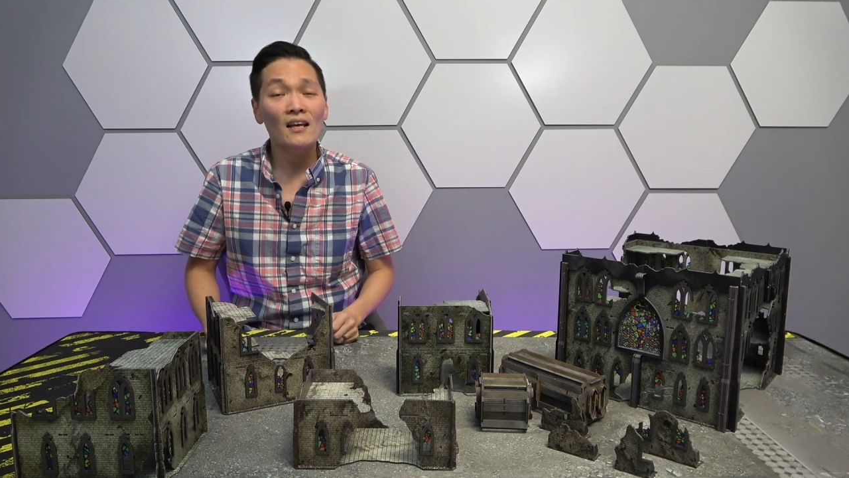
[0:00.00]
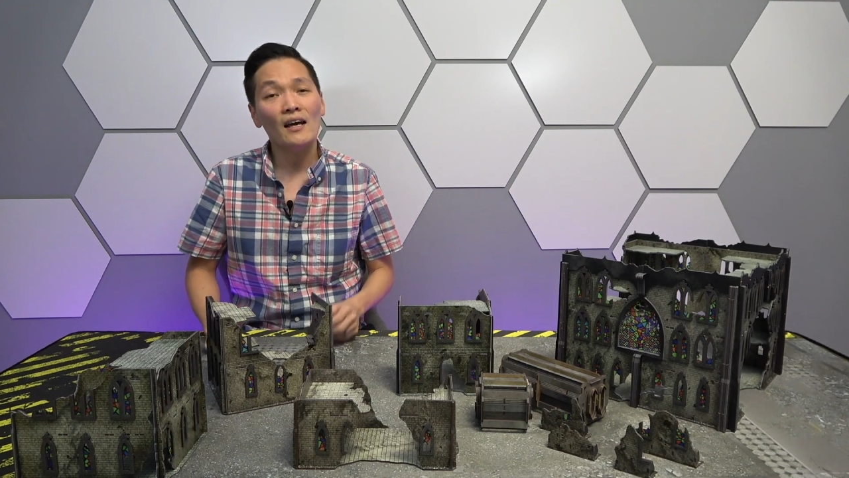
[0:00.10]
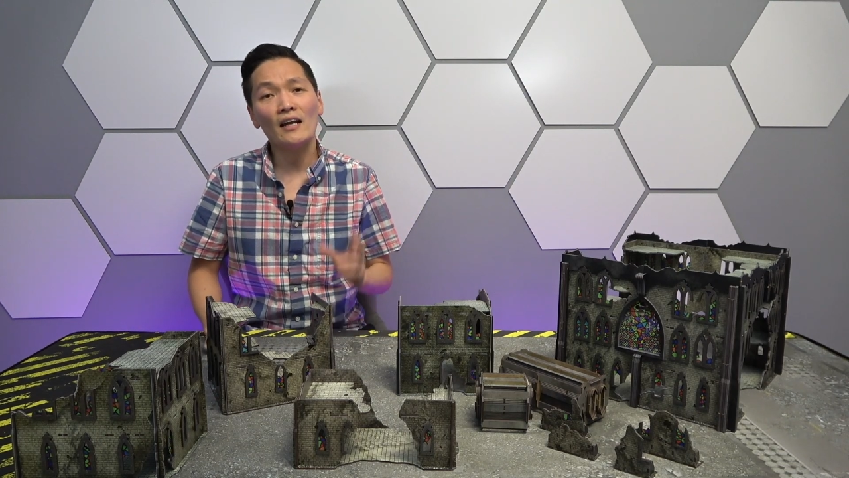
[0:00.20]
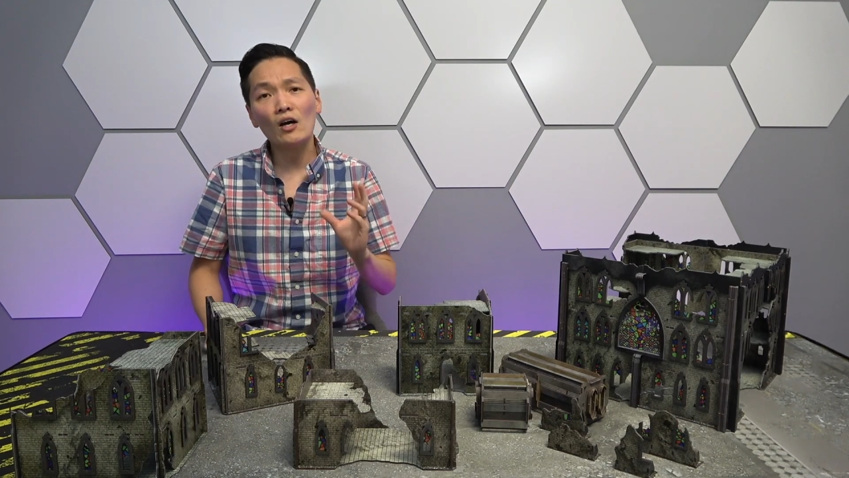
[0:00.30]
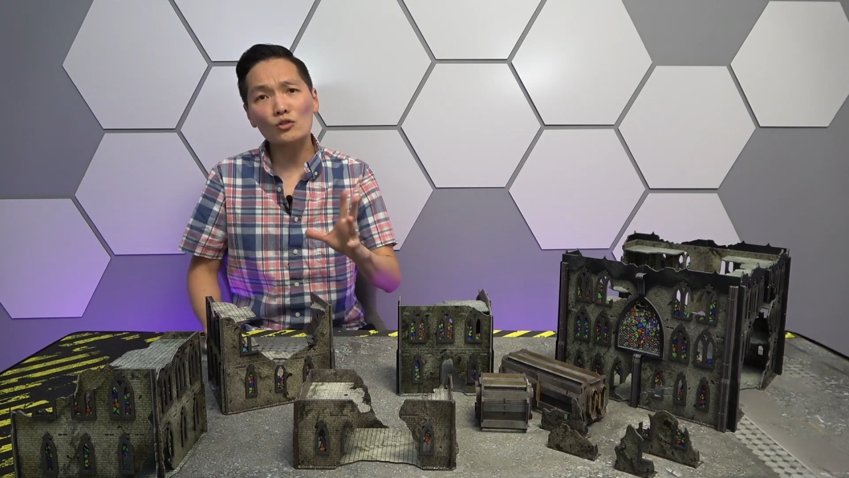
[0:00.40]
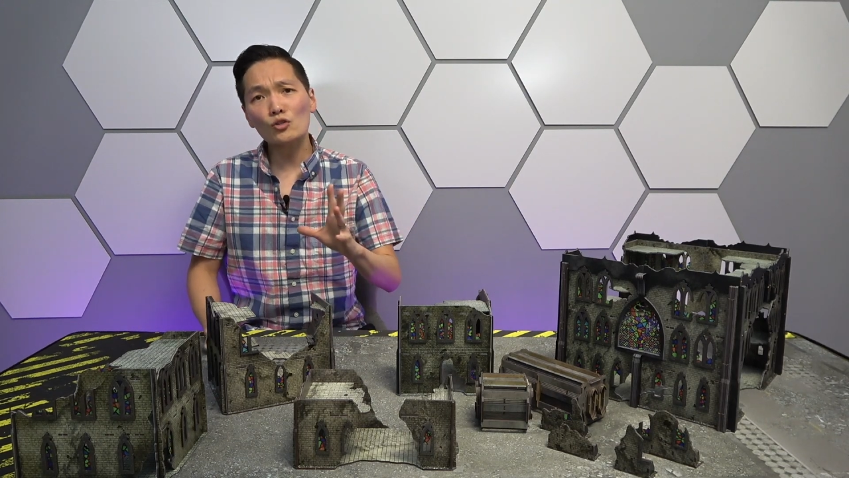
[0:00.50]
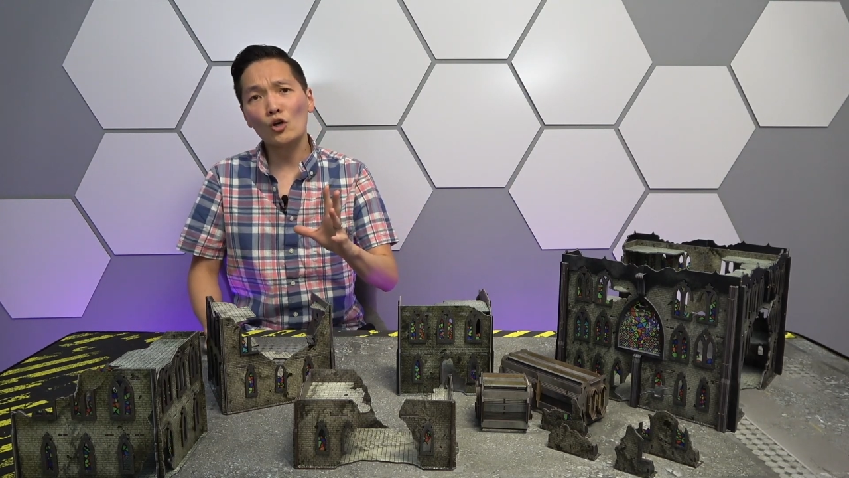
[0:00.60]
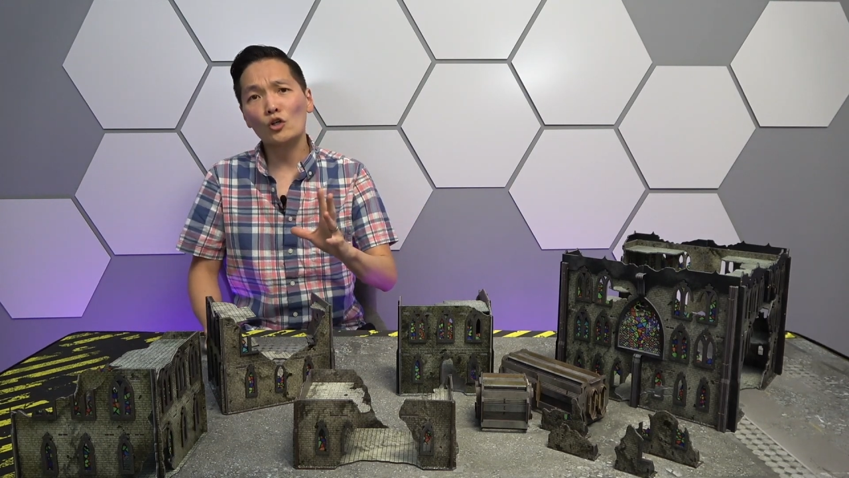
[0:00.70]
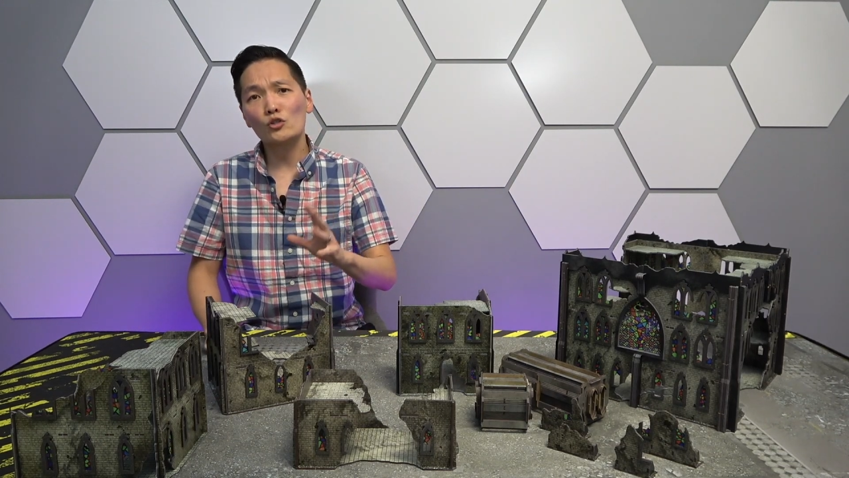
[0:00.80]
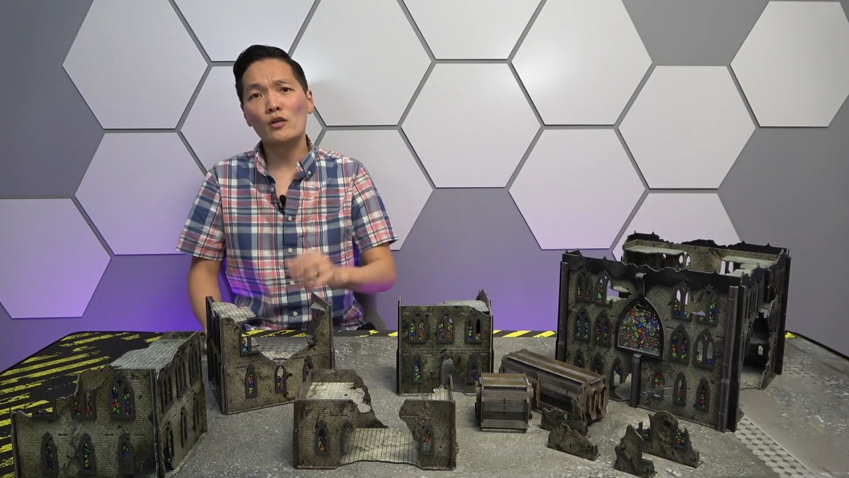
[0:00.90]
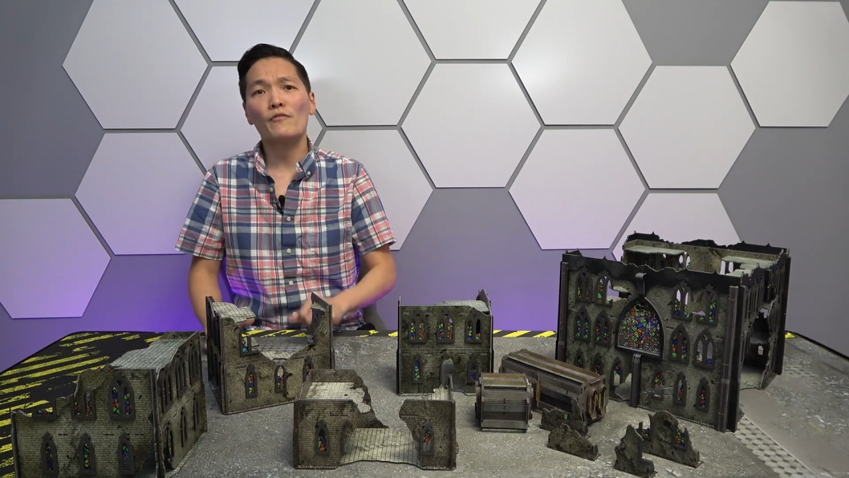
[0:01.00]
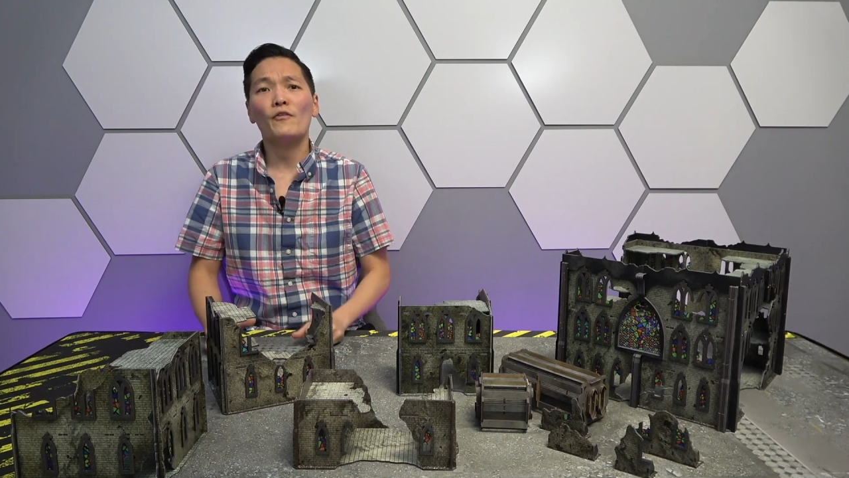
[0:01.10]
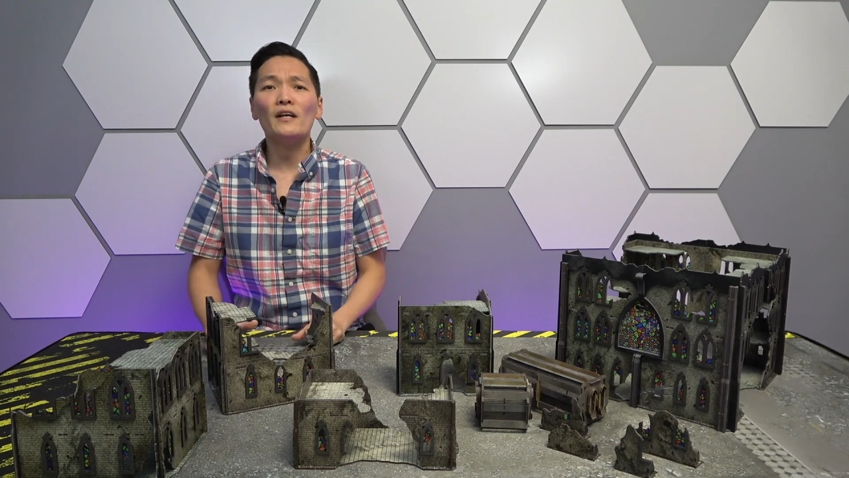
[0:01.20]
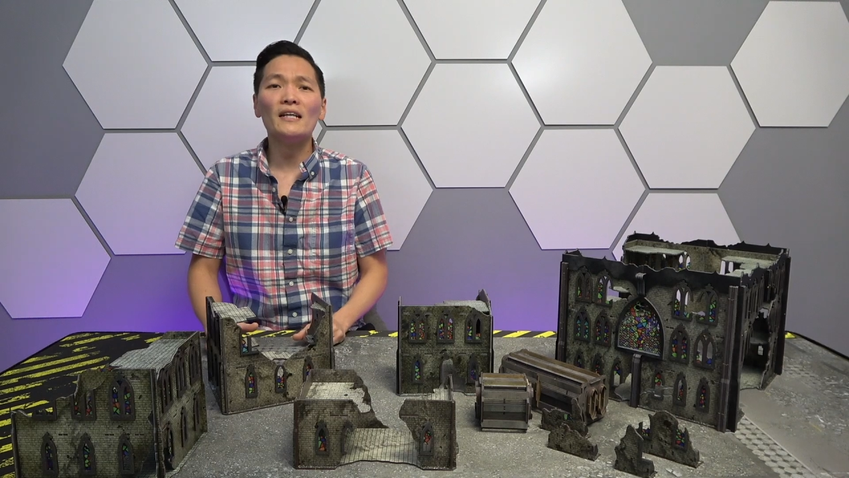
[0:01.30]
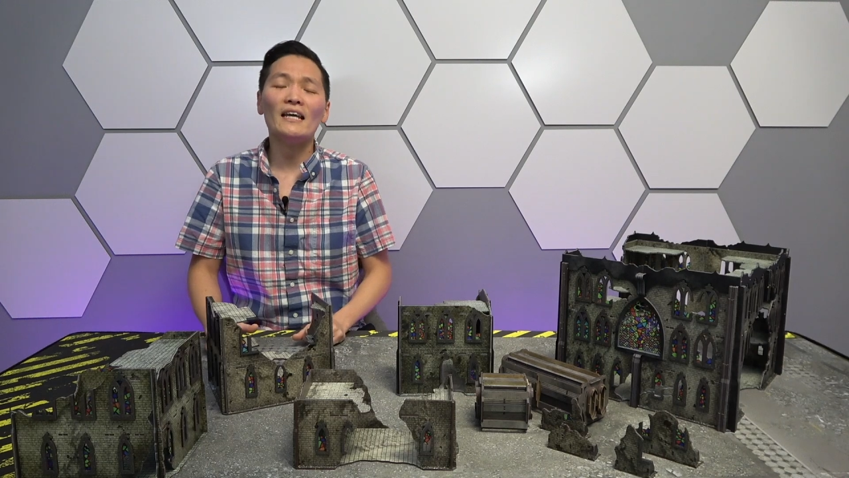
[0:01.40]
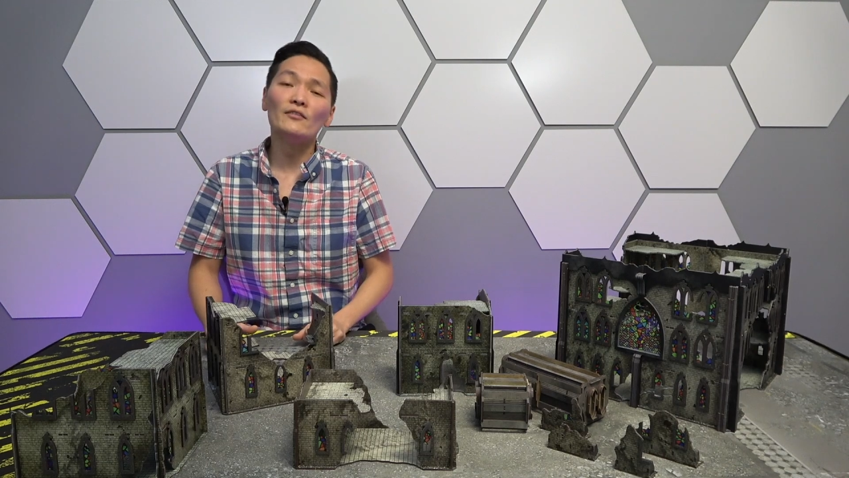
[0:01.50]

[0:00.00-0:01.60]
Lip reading: and I also host fun and